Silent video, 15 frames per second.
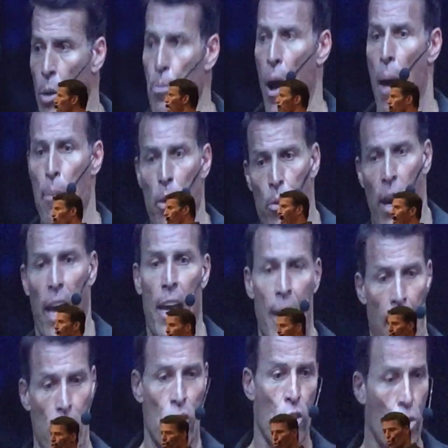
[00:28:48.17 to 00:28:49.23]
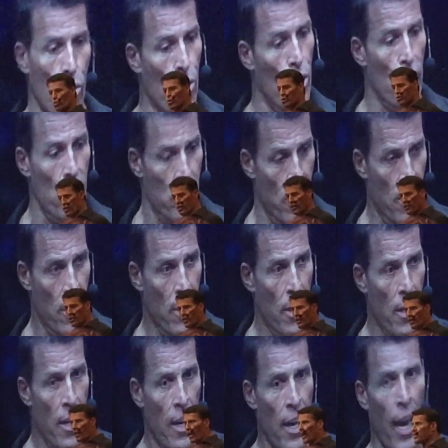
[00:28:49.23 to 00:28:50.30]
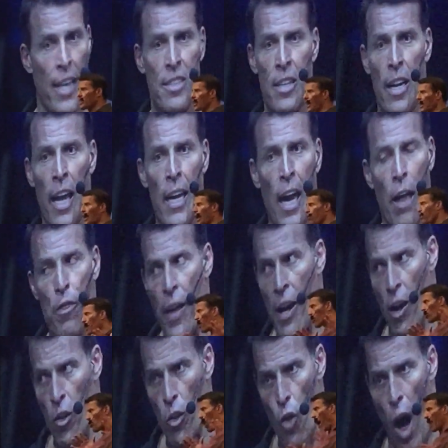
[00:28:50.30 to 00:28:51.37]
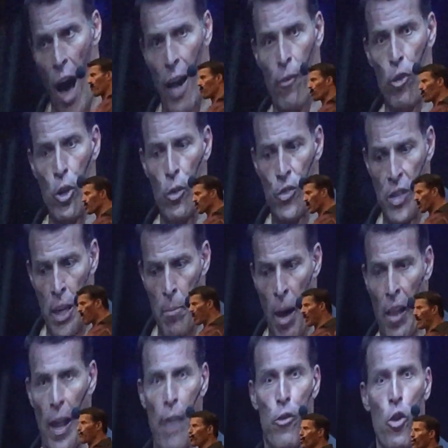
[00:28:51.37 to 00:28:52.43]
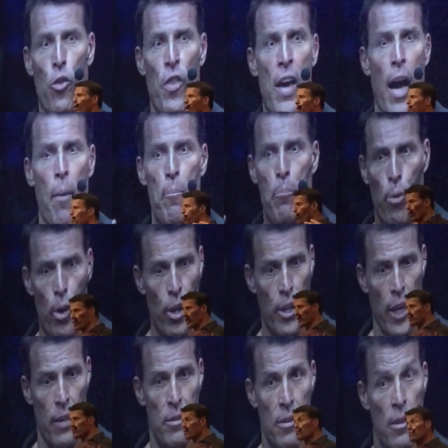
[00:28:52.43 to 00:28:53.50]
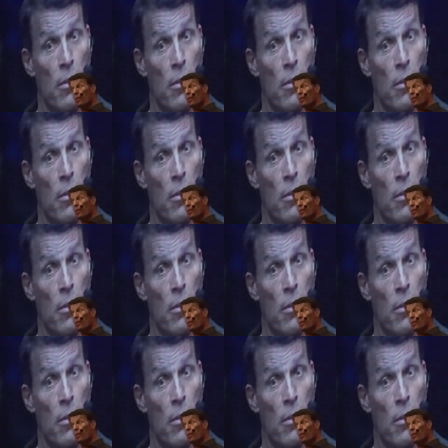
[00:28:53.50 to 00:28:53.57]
probably when I get out of school. And I said, honey, I think a lot of what you've seen in my life, you think I'm brilliant,